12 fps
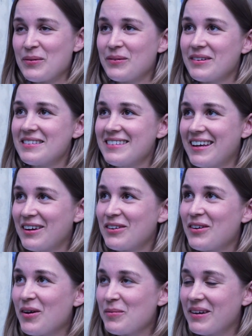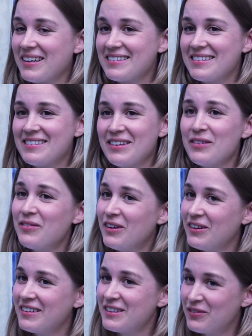What is economics? It's a
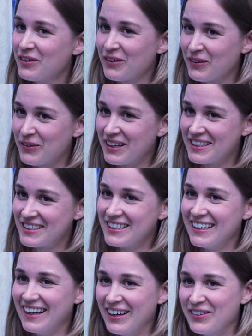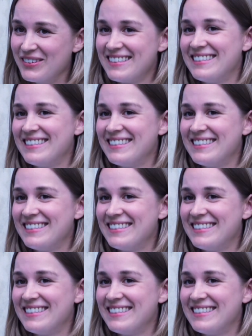very difficult question, I would